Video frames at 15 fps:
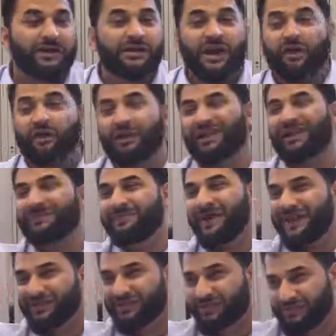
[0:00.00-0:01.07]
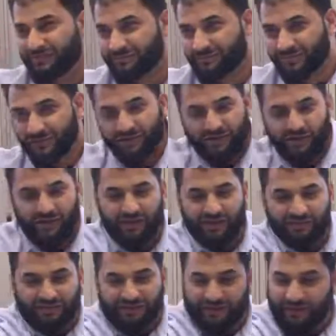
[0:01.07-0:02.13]
Now imagine, he
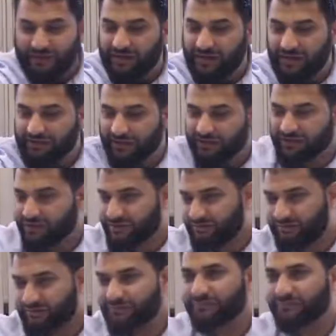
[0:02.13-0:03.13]
is digging a ditch.